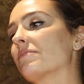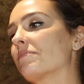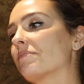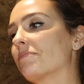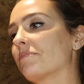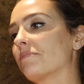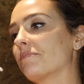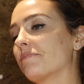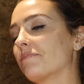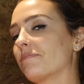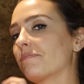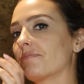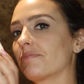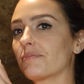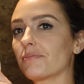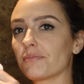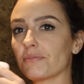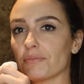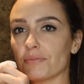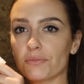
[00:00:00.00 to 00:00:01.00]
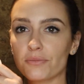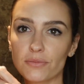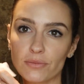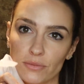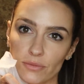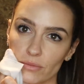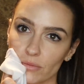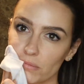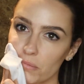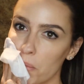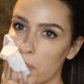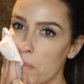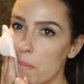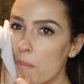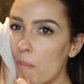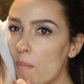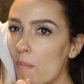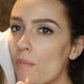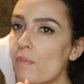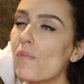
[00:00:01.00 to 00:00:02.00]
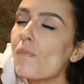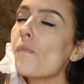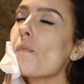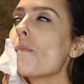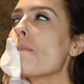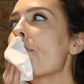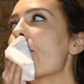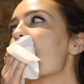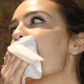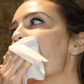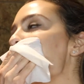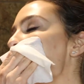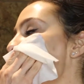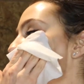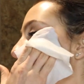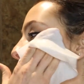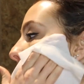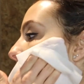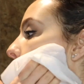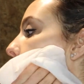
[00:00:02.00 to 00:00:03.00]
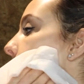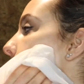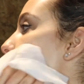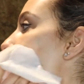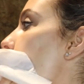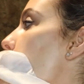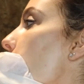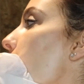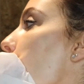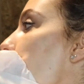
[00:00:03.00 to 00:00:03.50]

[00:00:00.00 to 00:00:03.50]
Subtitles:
Okay, for prep, we're gonna start by taking off our makeup, making